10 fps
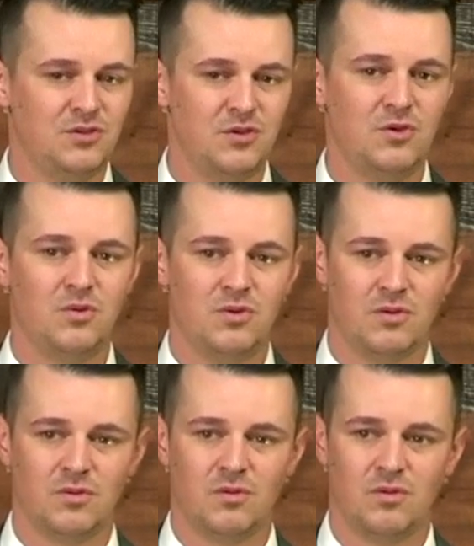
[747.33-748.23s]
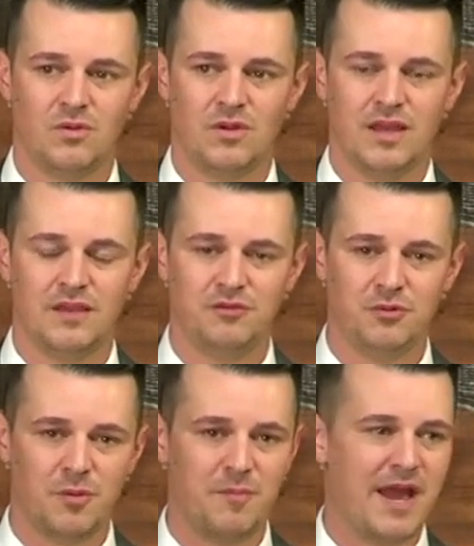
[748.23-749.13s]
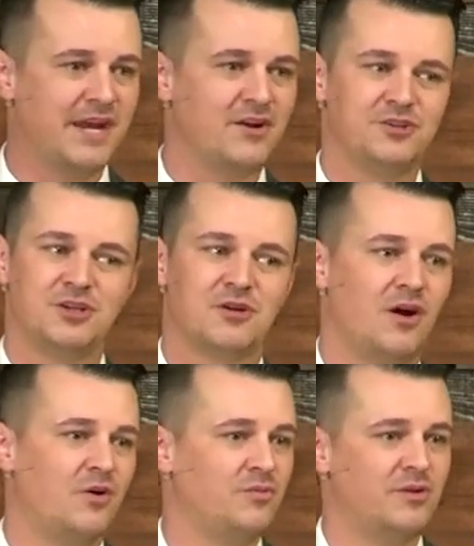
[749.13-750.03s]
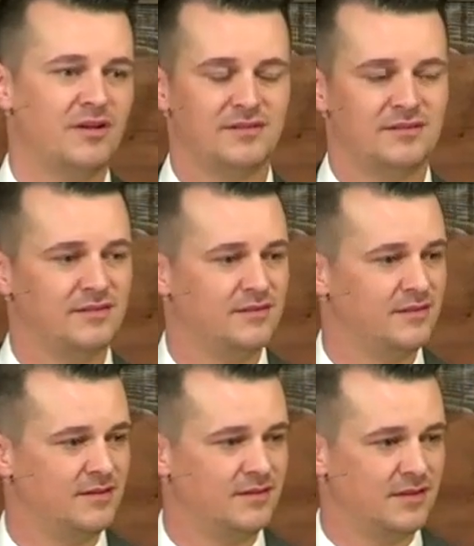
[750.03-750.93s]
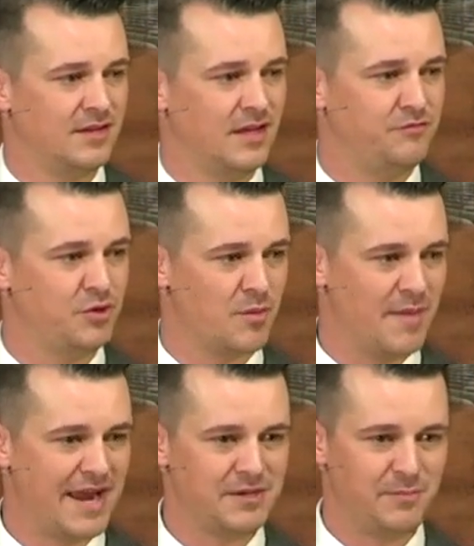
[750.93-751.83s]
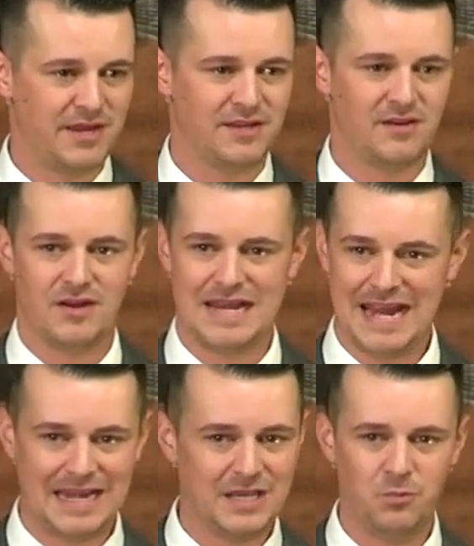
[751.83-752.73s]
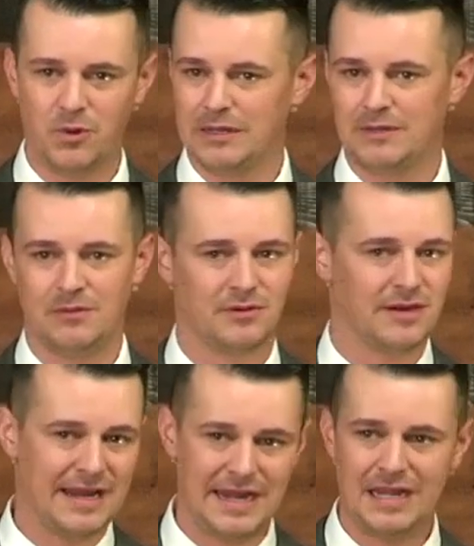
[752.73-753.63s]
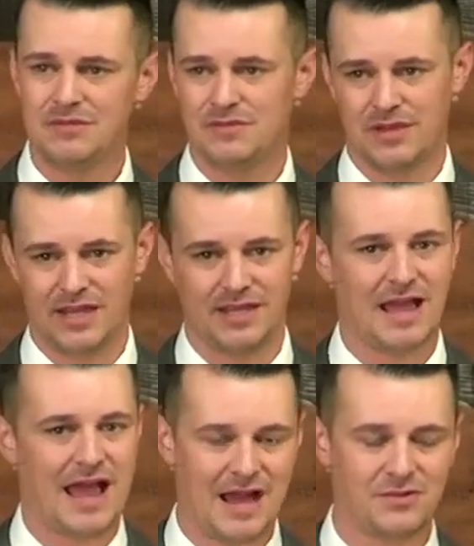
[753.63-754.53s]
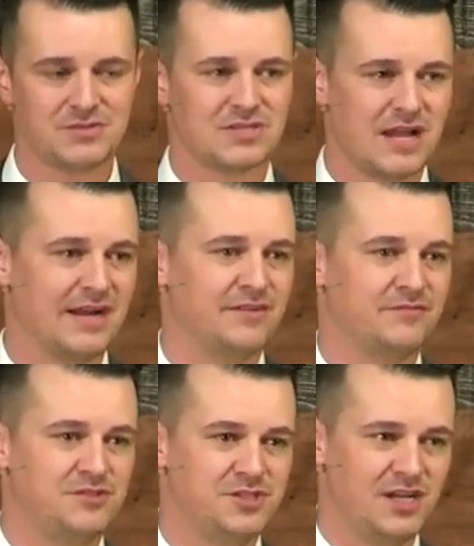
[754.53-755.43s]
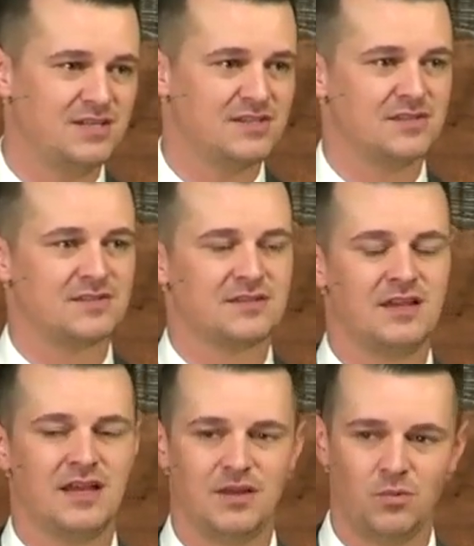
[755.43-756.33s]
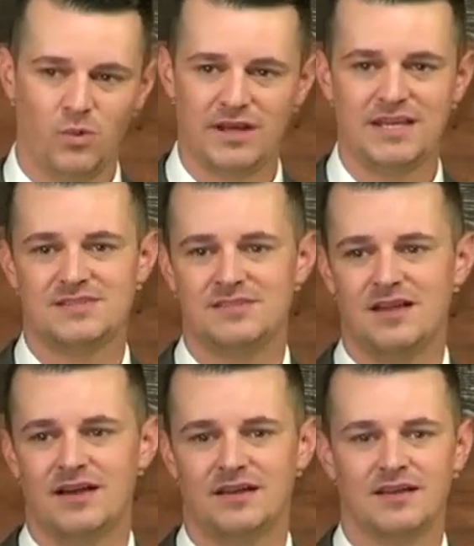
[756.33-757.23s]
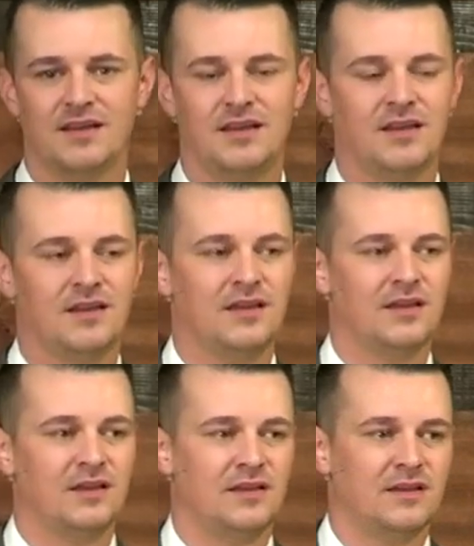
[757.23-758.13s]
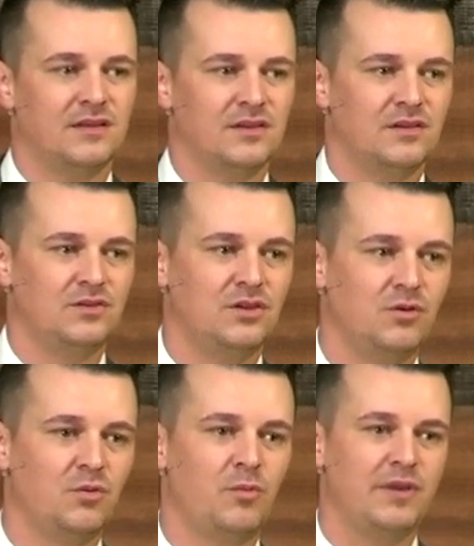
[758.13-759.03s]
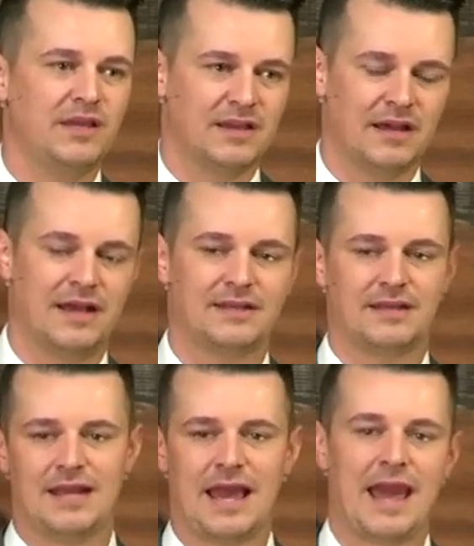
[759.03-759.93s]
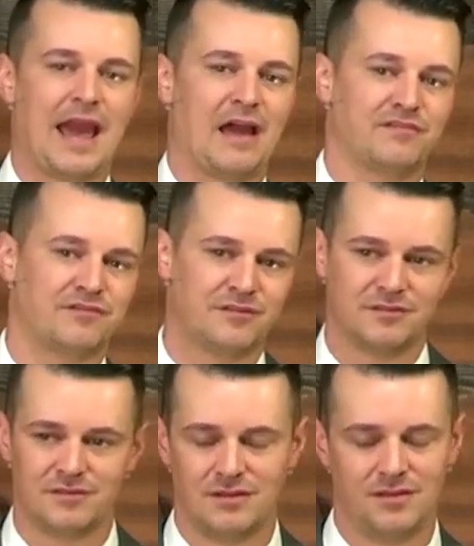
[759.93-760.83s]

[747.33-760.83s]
You, if you remain on your own, if you remain dependent on anyone or anything outside of Jesus and what he's done, you will be cut in half.